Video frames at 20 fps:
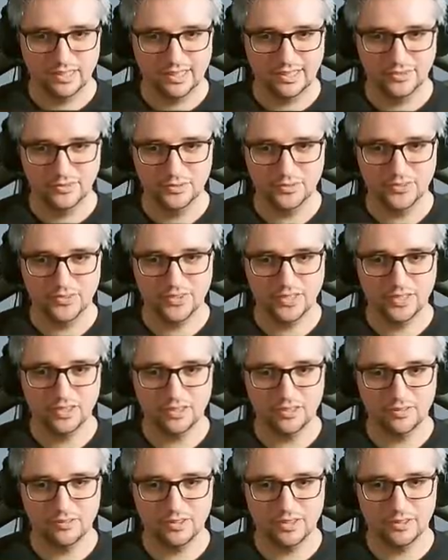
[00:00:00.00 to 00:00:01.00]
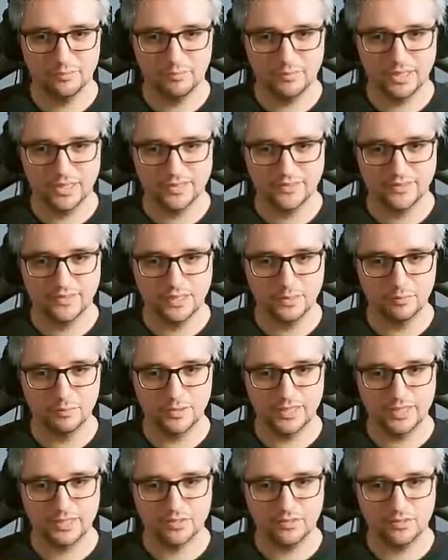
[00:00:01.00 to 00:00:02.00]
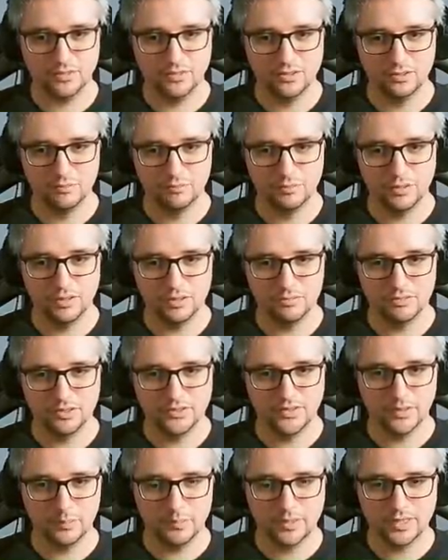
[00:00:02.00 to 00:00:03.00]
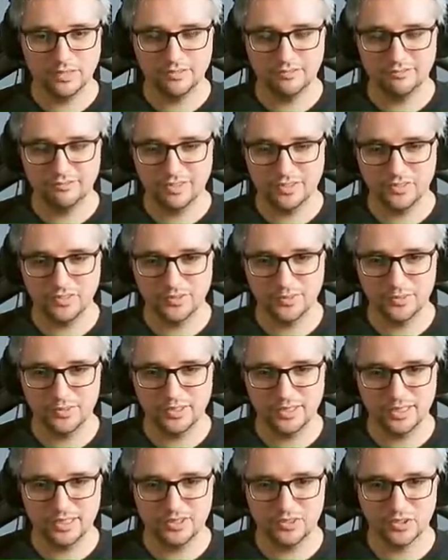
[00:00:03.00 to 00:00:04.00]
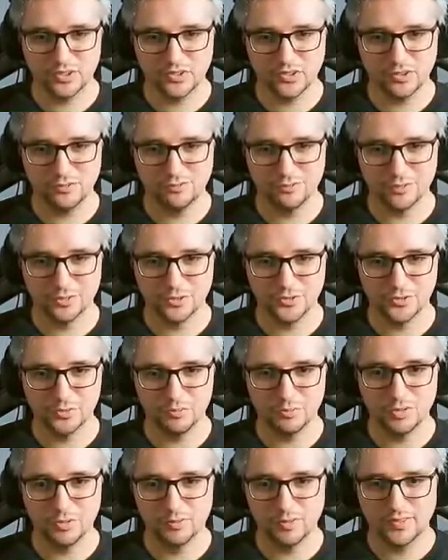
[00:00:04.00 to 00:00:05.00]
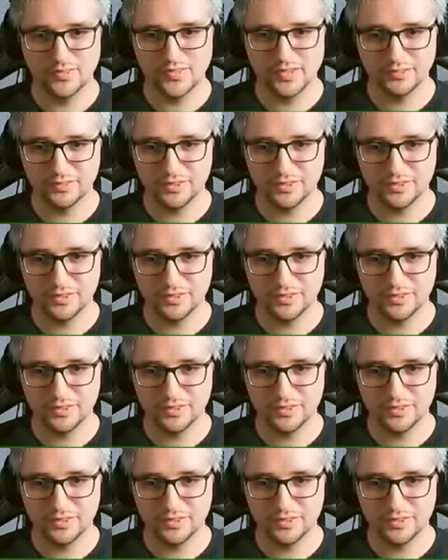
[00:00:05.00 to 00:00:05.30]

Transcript: I do see how I might keep like all bubbles in my inventory and just convert to bubbles